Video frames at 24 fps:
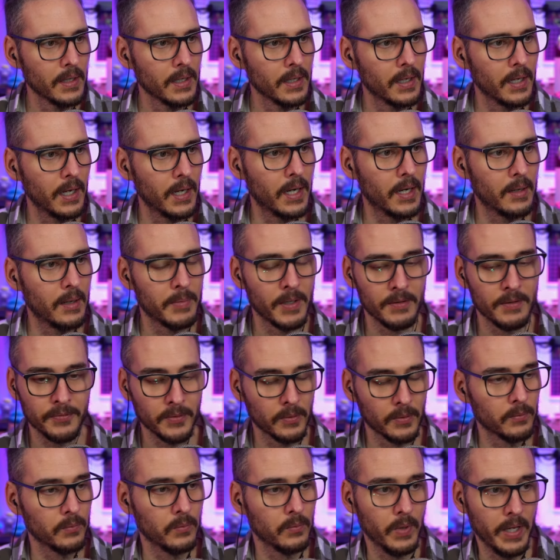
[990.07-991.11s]
Uh, but for,
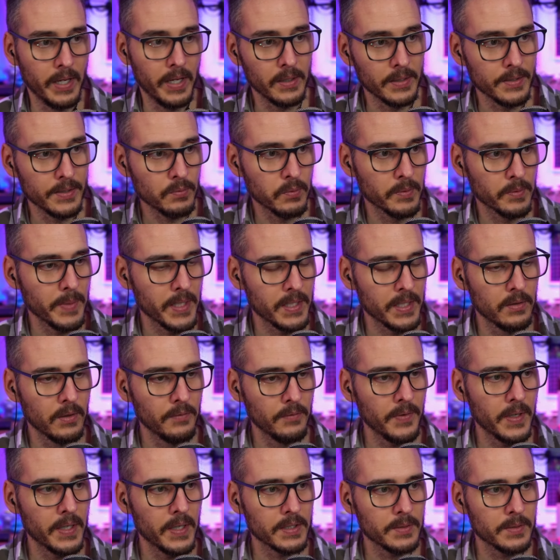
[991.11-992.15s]
at least with my
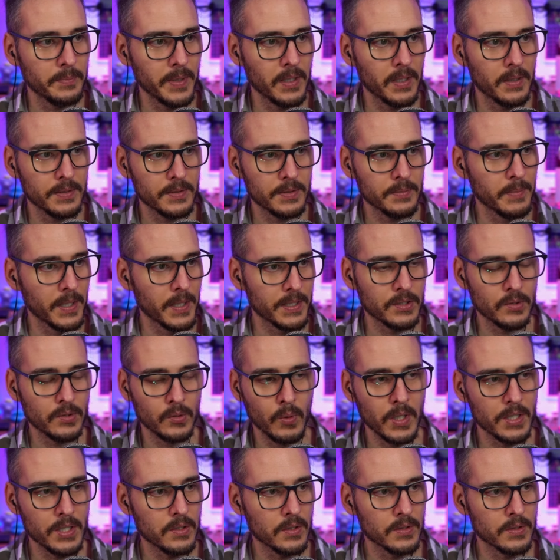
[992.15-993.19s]
UniFi experience, my
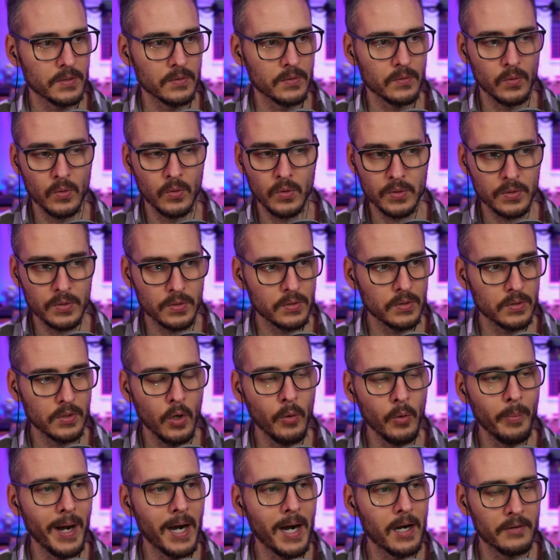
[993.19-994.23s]
Switch is so
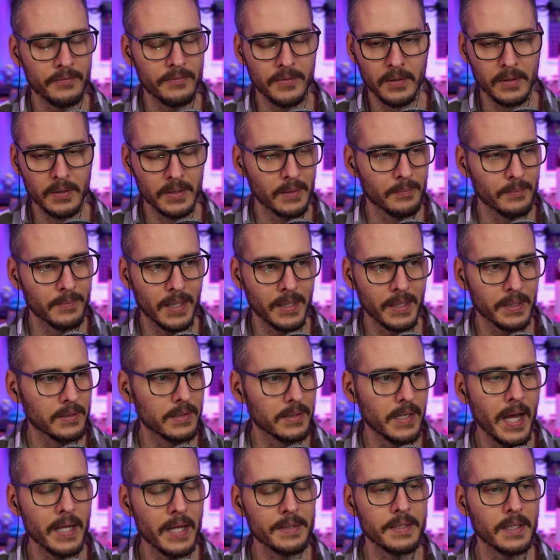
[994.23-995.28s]
powerful, and I'm like
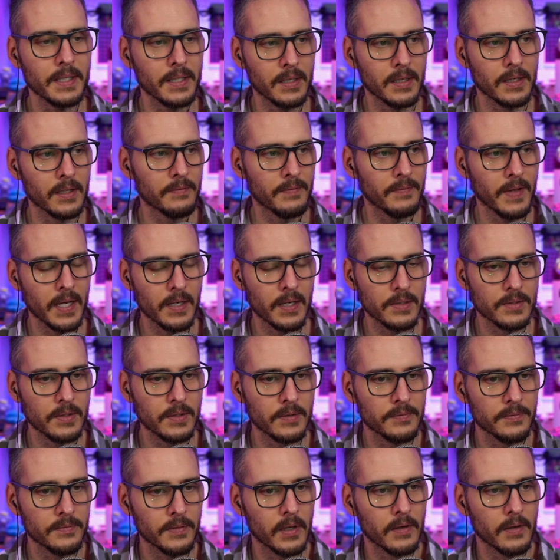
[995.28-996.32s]
not taking advantage
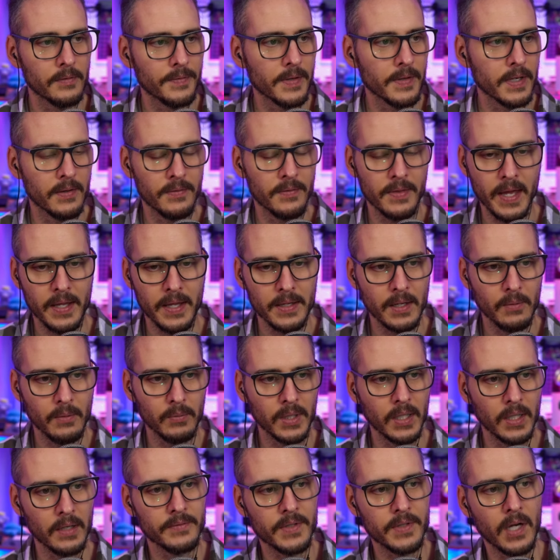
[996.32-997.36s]
of, of any of that. And I would
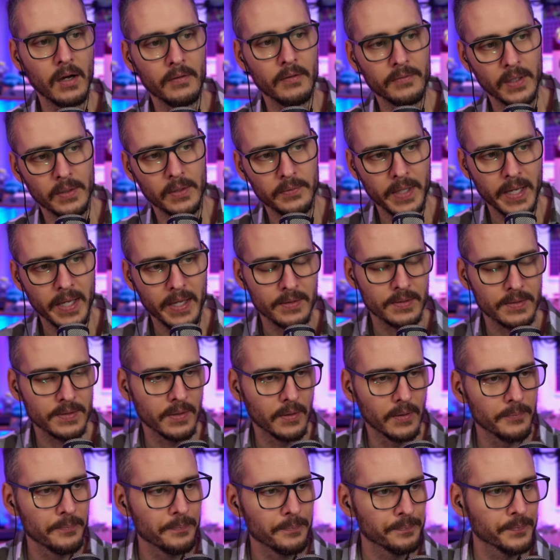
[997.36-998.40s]
love to offload that. So
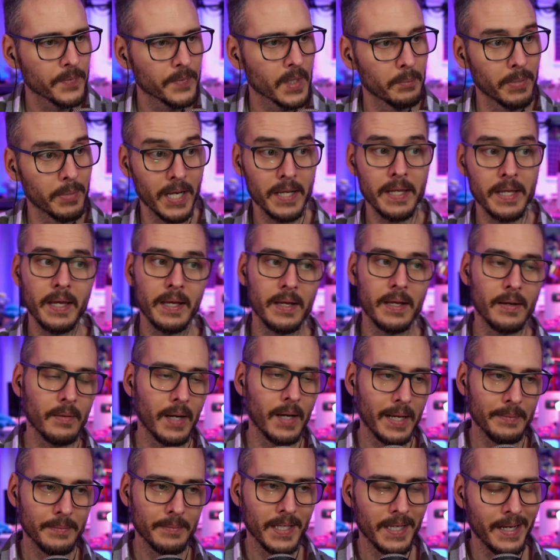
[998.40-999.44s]
but I can't.
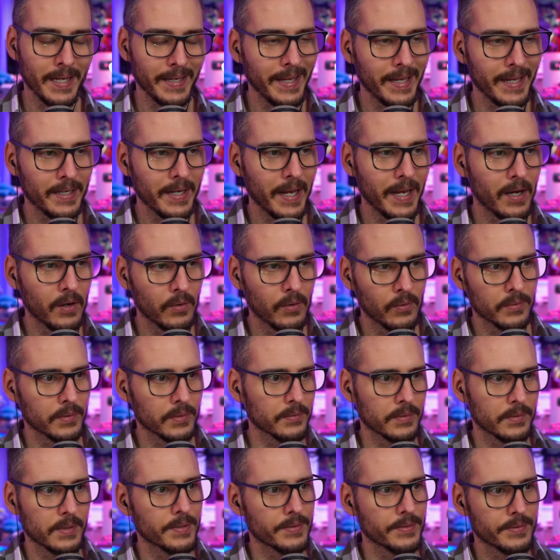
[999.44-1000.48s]
I mean, I can't now
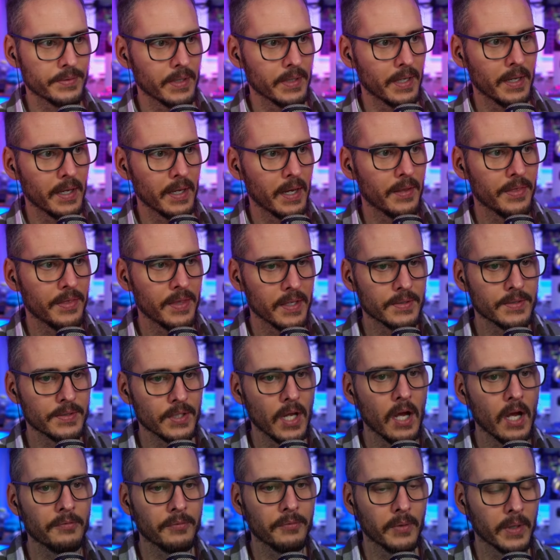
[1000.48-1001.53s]
because uh, I think it's
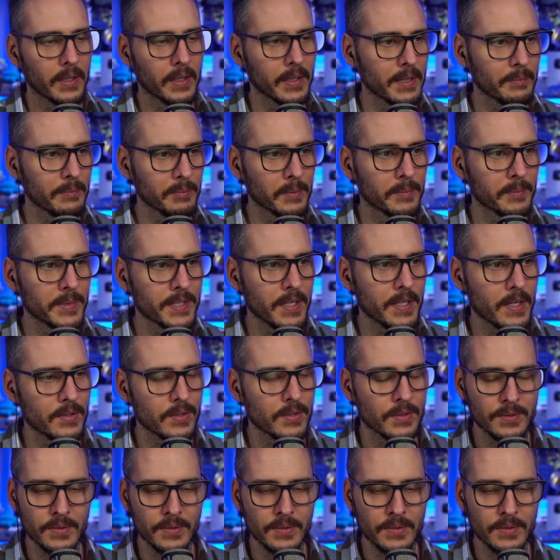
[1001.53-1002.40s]
software implementation.